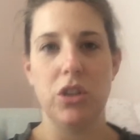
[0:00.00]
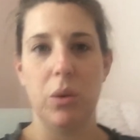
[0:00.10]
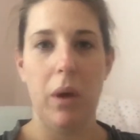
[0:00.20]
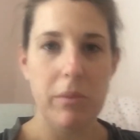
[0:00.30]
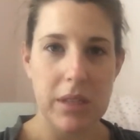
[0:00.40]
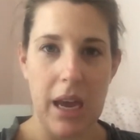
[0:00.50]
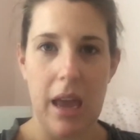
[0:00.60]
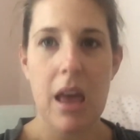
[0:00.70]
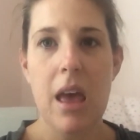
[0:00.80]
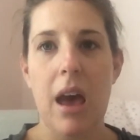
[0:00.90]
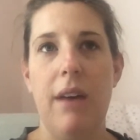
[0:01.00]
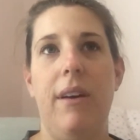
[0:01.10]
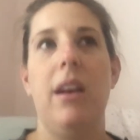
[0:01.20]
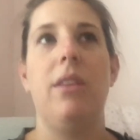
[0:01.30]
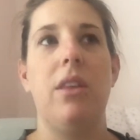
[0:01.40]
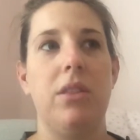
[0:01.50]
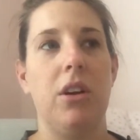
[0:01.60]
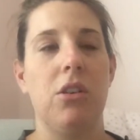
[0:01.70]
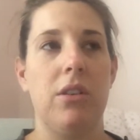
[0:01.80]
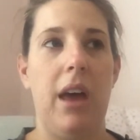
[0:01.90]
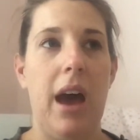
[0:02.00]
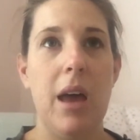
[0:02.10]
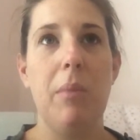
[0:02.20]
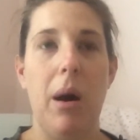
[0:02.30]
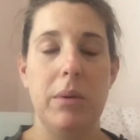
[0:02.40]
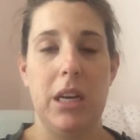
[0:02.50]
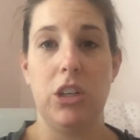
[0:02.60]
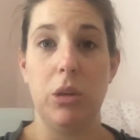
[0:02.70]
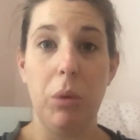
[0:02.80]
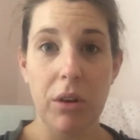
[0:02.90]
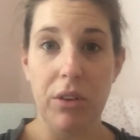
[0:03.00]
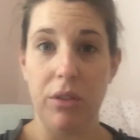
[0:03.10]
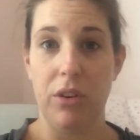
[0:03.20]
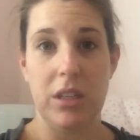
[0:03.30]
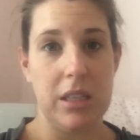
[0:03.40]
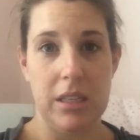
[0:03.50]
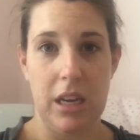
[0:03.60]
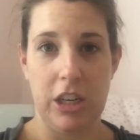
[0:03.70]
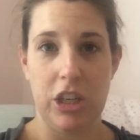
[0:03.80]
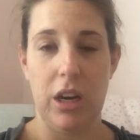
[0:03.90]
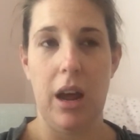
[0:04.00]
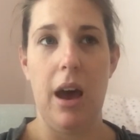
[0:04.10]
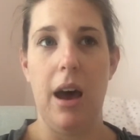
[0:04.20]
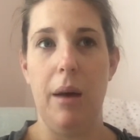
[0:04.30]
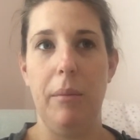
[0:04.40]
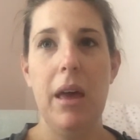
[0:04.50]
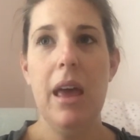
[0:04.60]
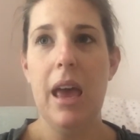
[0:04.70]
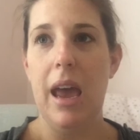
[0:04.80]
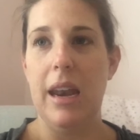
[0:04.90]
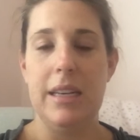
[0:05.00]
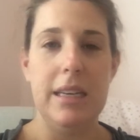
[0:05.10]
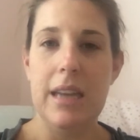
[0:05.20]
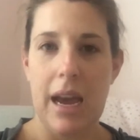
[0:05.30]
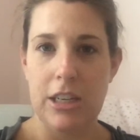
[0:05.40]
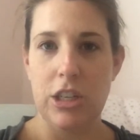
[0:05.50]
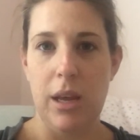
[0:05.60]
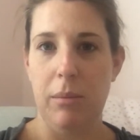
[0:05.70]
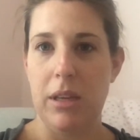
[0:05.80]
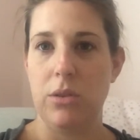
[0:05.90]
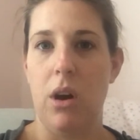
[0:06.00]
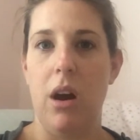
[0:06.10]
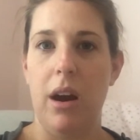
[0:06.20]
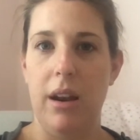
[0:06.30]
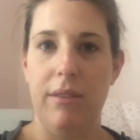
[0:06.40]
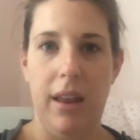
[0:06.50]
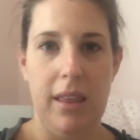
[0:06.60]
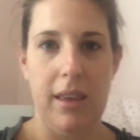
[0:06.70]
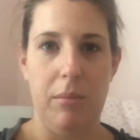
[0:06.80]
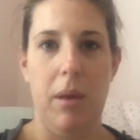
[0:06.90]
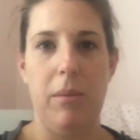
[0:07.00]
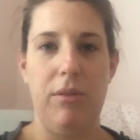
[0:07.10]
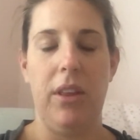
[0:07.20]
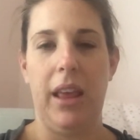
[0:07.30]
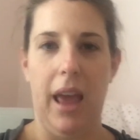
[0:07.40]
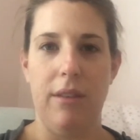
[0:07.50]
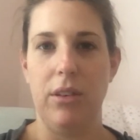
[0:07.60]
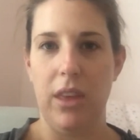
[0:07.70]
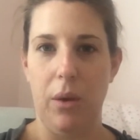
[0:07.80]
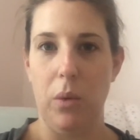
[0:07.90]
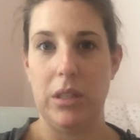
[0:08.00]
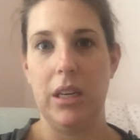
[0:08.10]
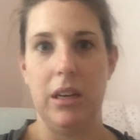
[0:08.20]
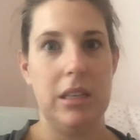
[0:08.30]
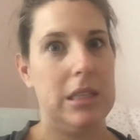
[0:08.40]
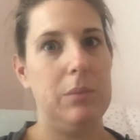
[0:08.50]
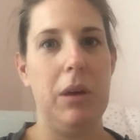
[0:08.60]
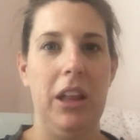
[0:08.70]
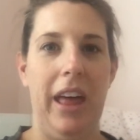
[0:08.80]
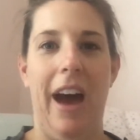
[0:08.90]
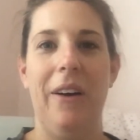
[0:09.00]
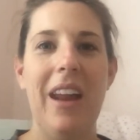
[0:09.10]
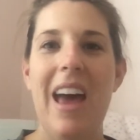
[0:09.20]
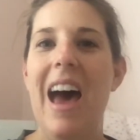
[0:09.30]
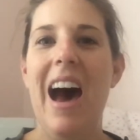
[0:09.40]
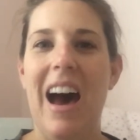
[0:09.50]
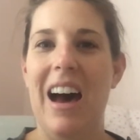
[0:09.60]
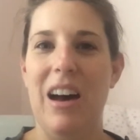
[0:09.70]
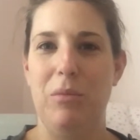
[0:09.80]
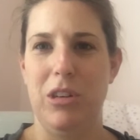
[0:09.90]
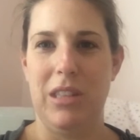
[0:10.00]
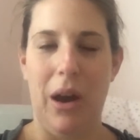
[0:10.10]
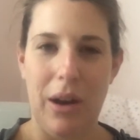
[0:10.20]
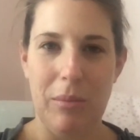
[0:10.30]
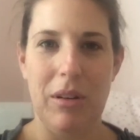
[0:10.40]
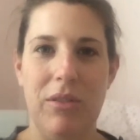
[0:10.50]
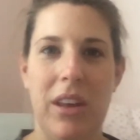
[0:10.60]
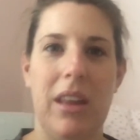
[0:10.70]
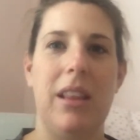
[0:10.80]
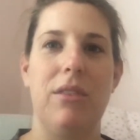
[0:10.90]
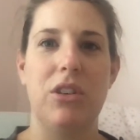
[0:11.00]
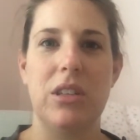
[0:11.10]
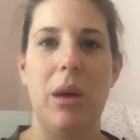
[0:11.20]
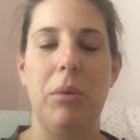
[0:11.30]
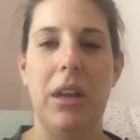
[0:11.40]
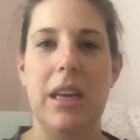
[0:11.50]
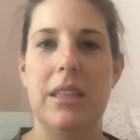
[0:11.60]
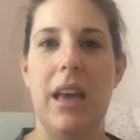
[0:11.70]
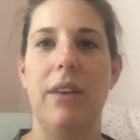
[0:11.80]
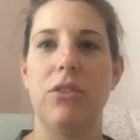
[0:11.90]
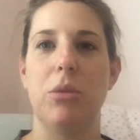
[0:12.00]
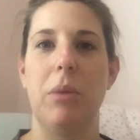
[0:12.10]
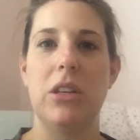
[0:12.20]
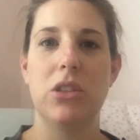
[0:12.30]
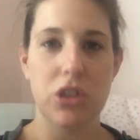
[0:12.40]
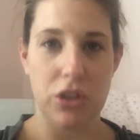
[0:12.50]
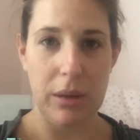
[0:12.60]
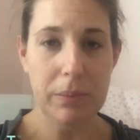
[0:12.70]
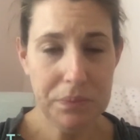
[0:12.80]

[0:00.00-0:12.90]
on the website, I found out that the girdle that I bought was actually perfect for a C section. Um, and it didn't agitate my scar. And if anything, it made me feel like everything wasn't going to spill out, um, which is how I've been feeling the first couple days after my surgery.